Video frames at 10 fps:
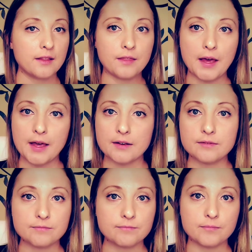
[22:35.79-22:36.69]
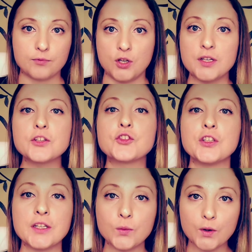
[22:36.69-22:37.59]
that
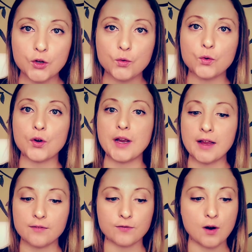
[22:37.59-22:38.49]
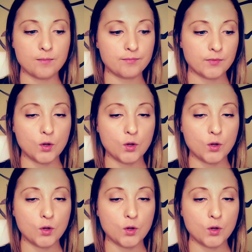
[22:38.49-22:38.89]
conditioning where you create from